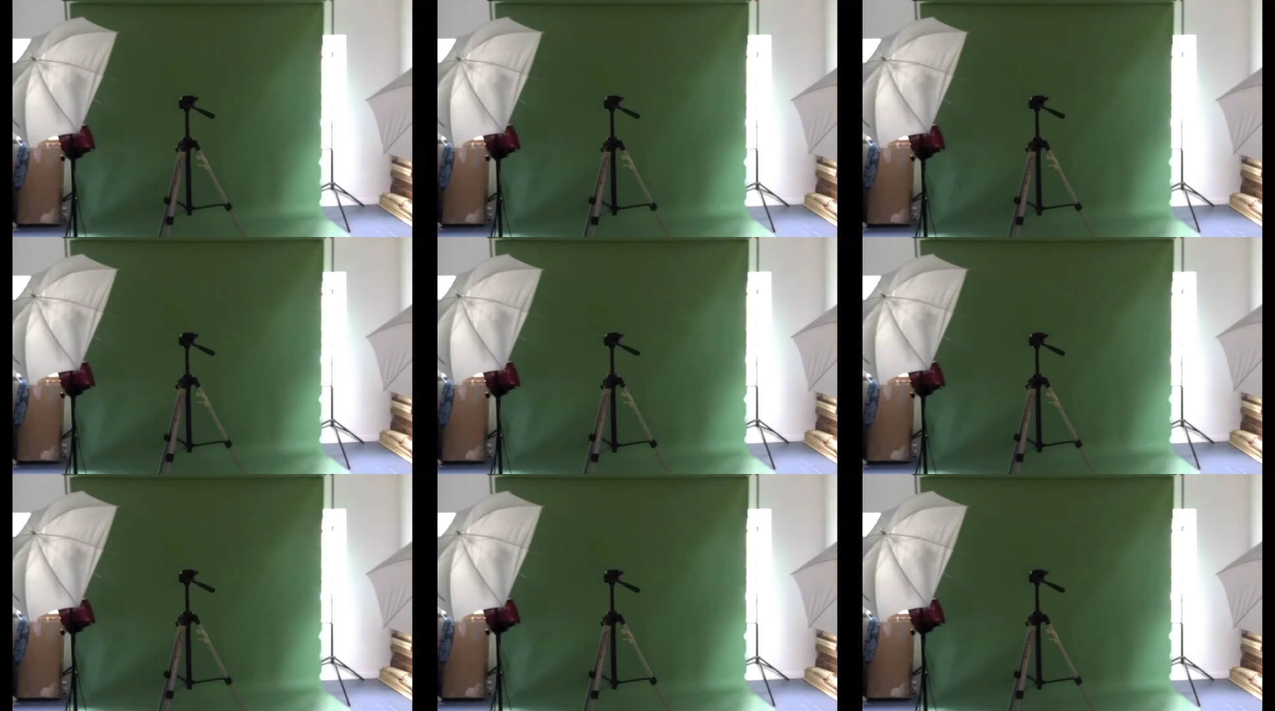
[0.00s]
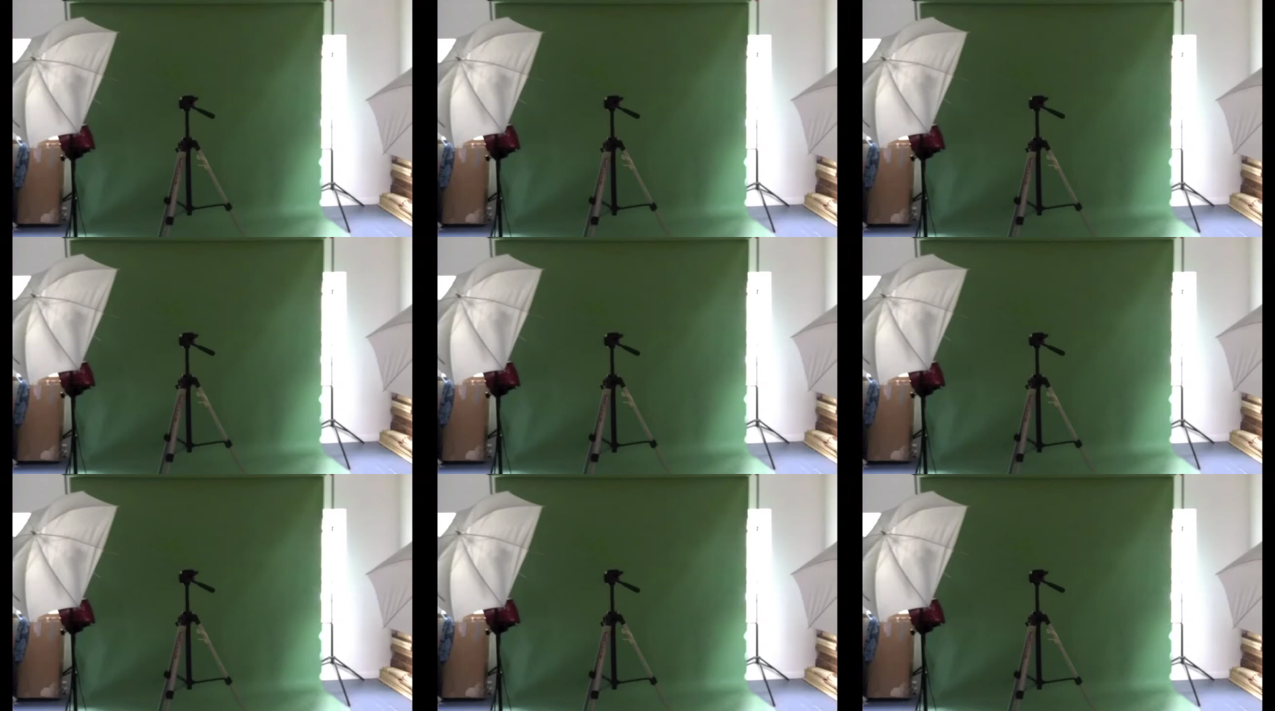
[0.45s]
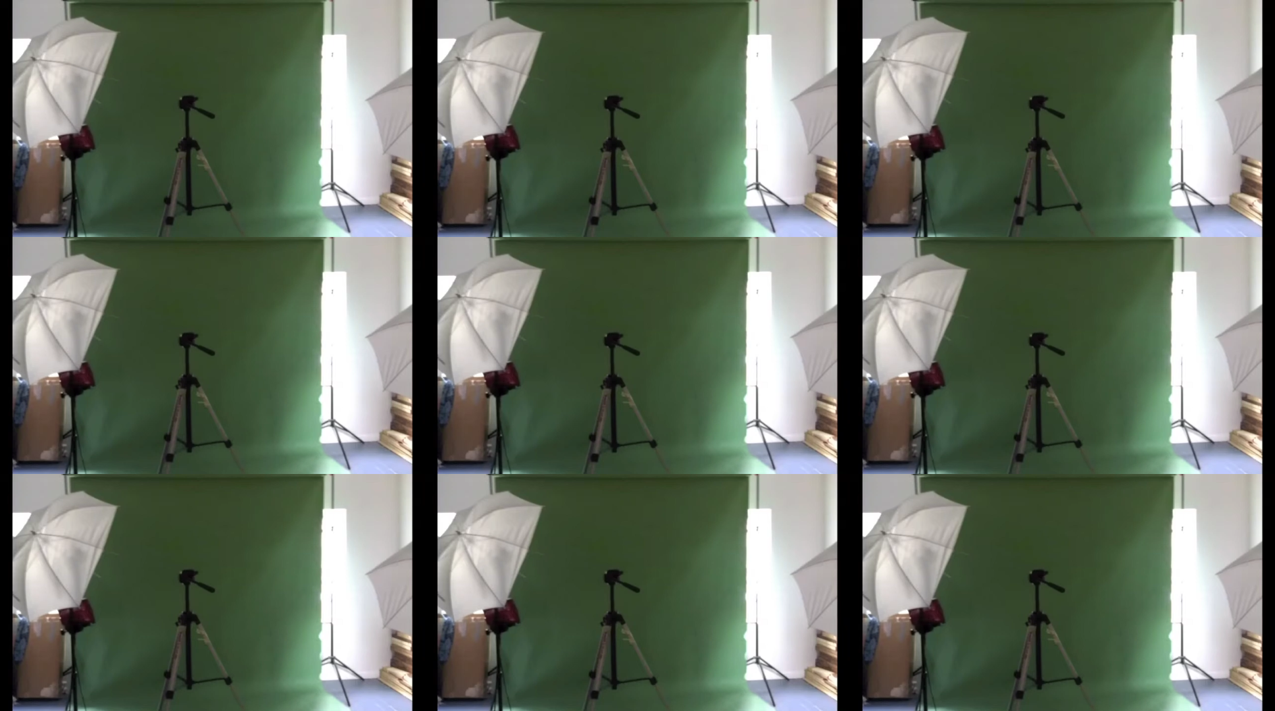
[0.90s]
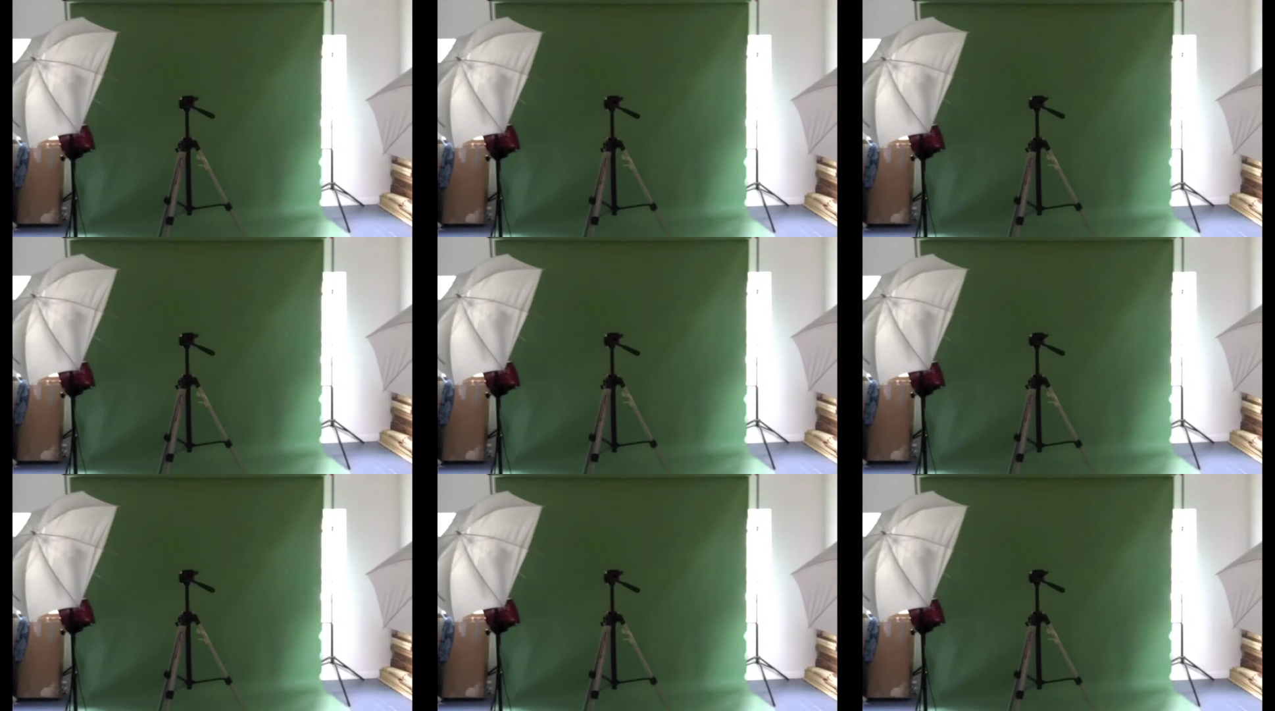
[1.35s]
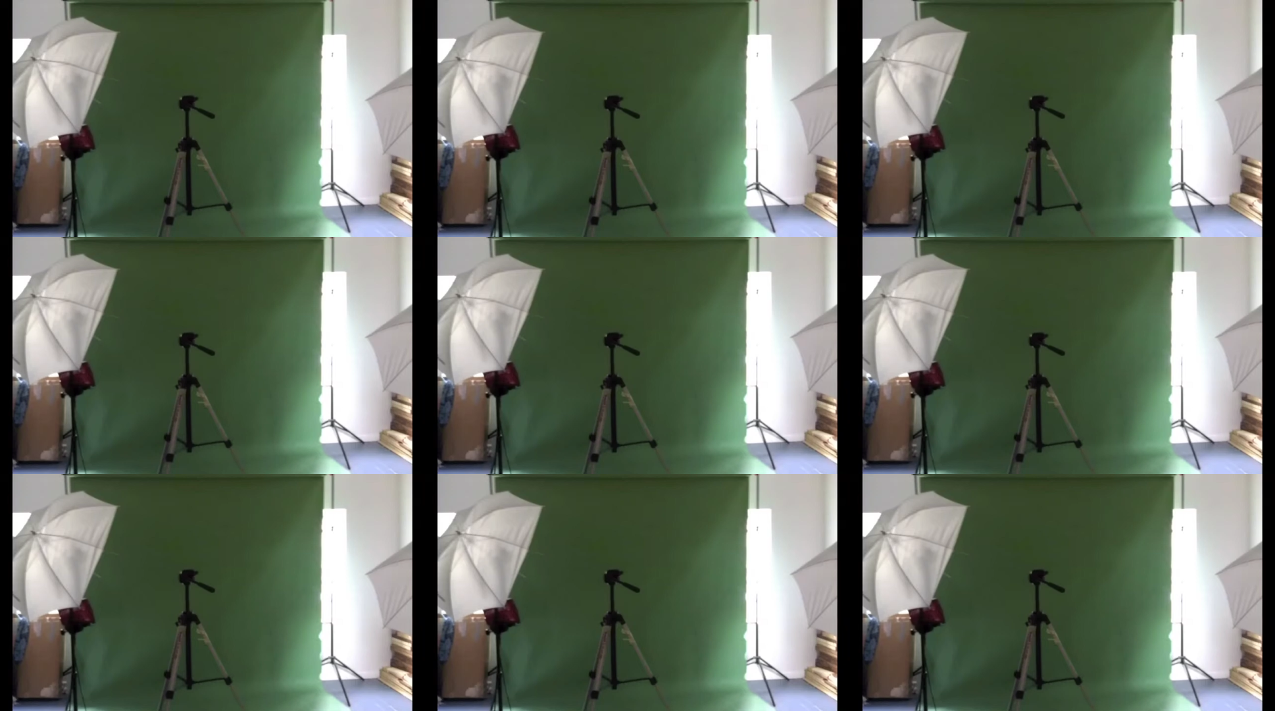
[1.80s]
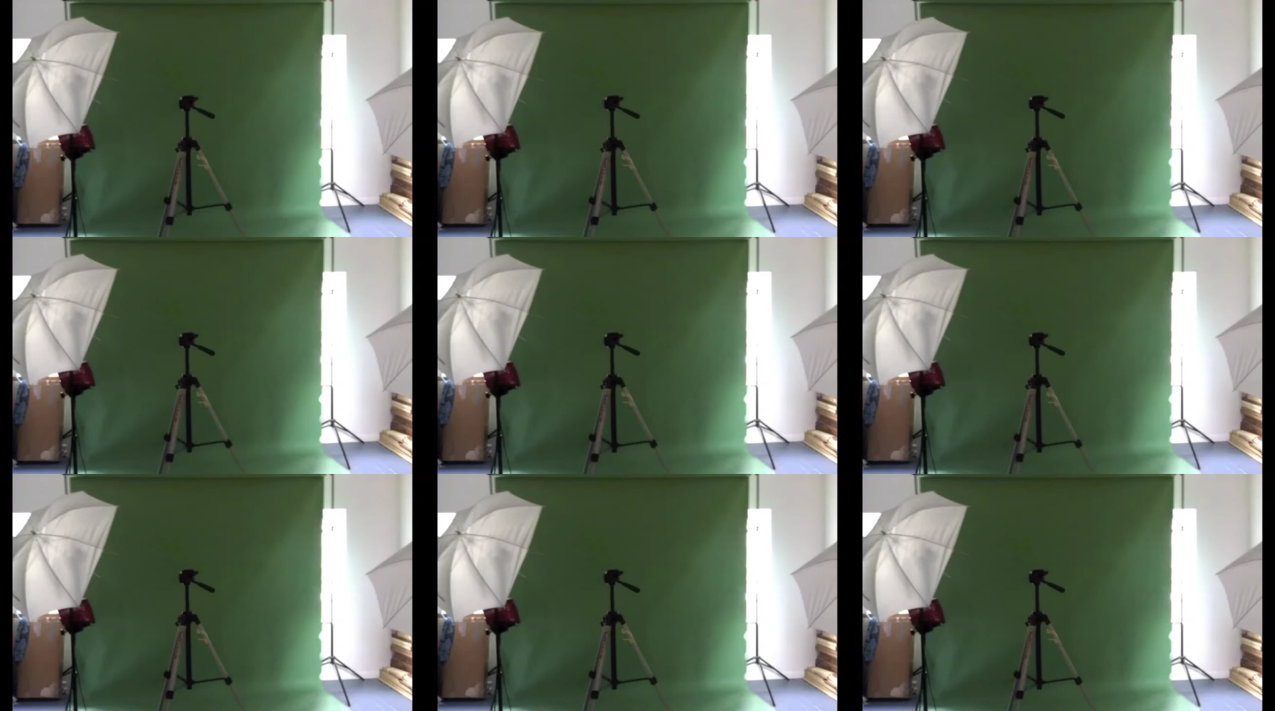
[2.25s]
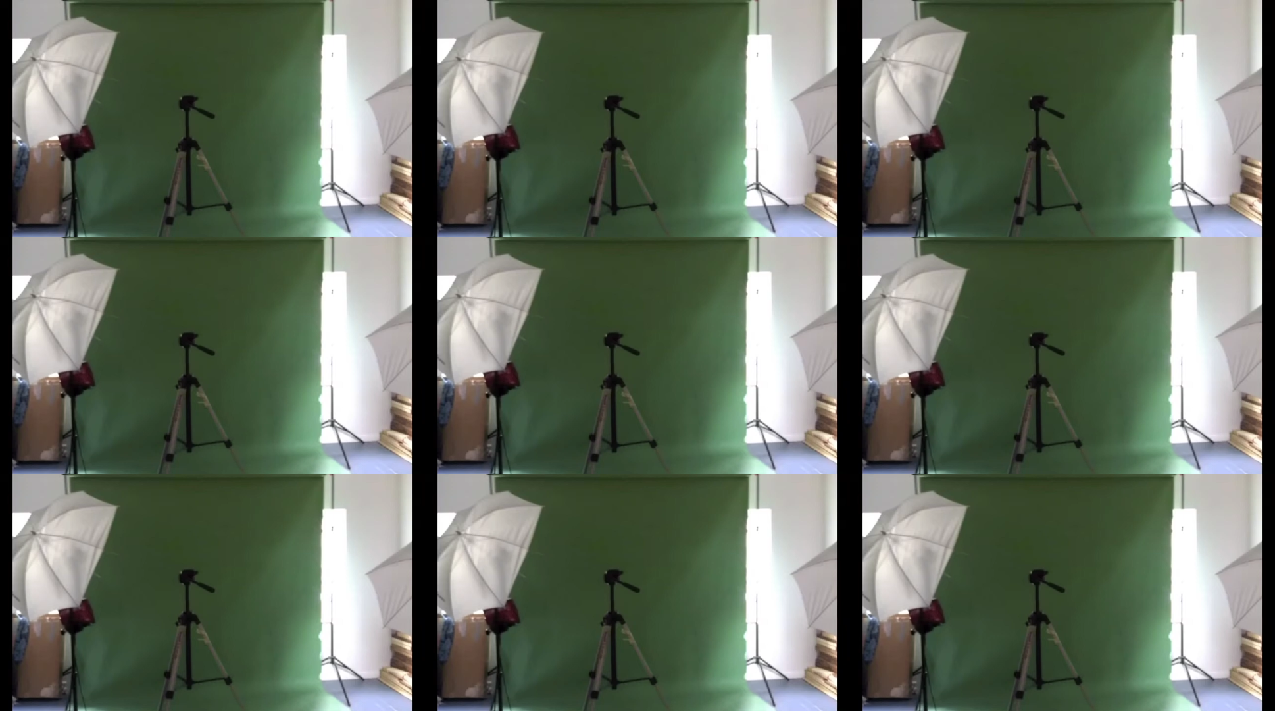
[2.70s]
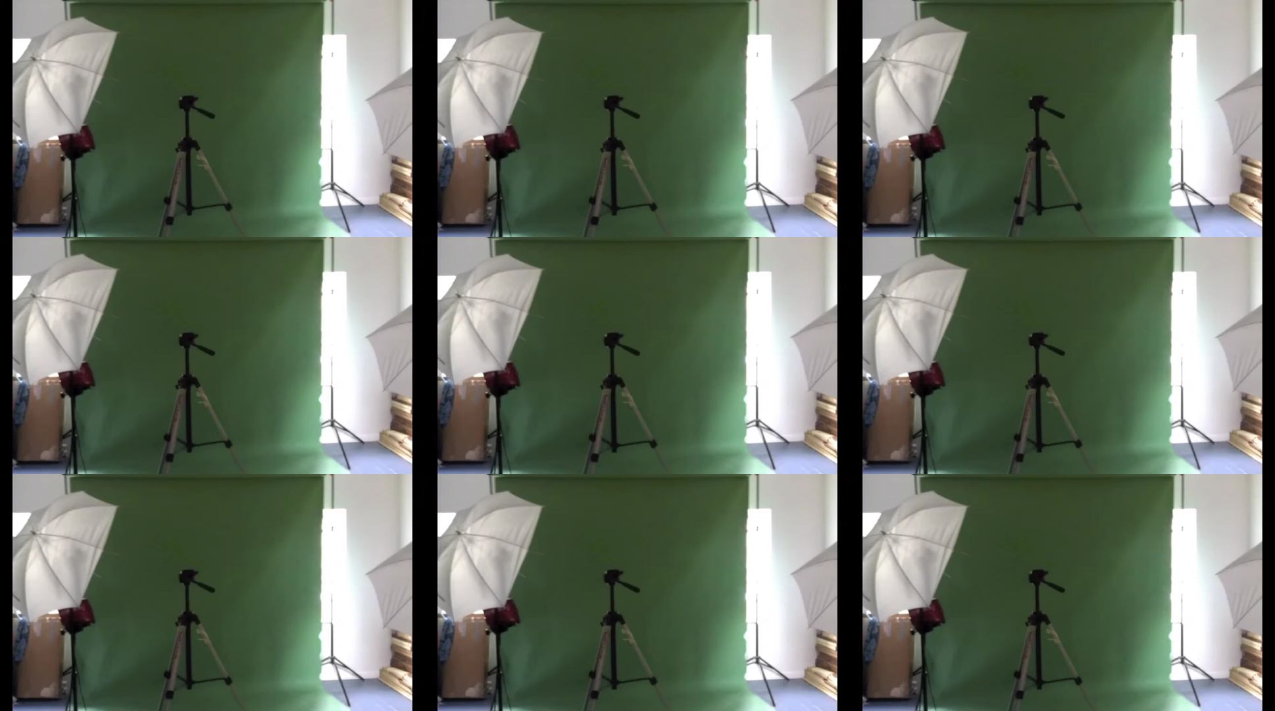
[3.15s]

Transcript: Nobody's mouth can be seen.